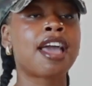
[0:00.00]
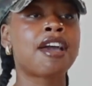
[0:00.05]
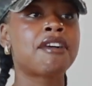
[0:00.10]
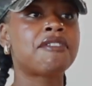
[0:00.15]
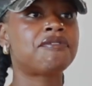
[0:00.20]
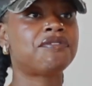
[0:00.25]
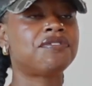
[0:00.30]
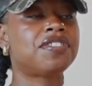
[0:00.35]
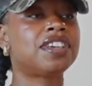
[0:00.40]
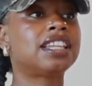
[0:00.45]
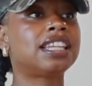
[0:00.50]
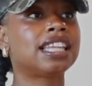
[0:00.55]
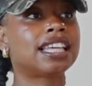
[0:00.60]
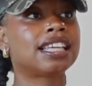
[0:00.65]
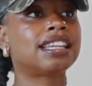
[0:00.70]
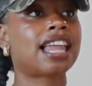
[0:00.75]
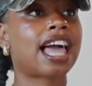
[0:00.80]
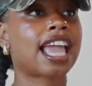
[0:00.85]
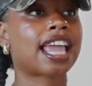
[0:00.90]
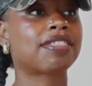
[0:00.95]
feeling
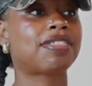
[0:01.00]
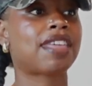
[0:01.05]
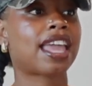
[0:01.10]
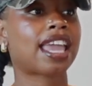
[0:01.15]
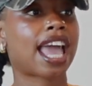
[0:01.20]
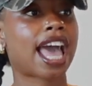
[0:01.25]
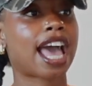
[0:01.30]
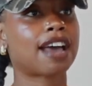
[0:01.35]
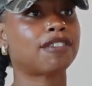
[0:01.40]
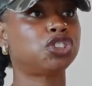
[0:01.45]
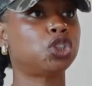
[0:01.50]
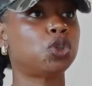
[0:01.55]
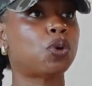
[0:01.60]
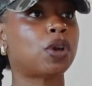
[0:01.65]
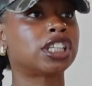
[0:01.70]
like they have to